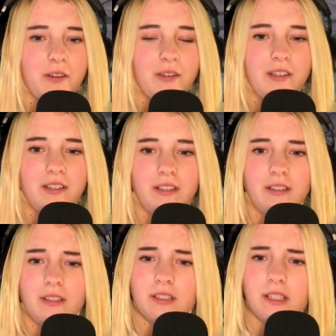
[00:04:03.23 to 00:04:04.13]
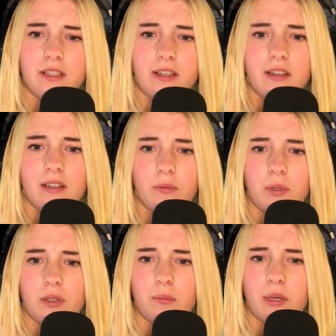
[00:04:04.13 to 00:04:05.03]
on. Is this the
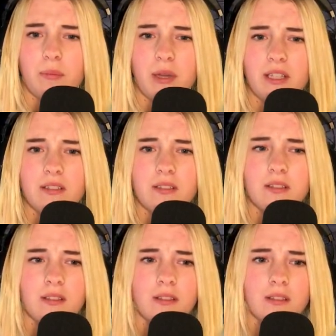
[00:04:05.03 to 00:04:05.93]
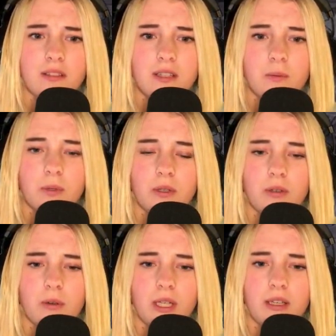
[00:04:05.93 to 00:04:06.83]
where you can buy pets? Let's see if we can
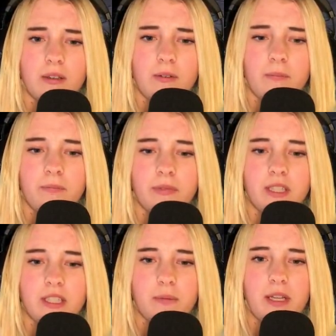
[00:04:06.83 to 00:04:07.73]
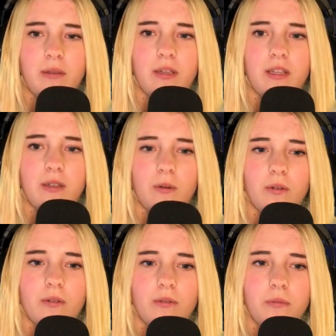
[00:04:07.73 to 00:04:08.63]
go in there. He's playing
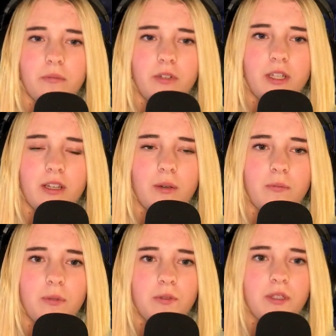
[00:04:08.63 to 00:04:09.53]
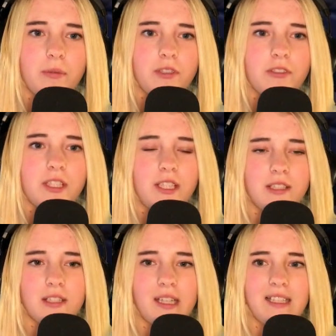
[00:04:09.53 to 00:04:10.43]
uh, very loud music because
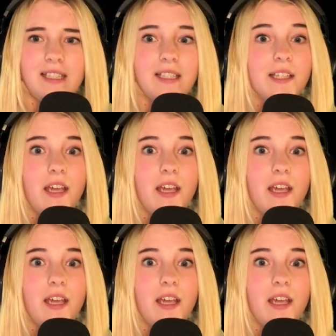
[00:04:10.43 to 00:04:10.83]
he's cleaning the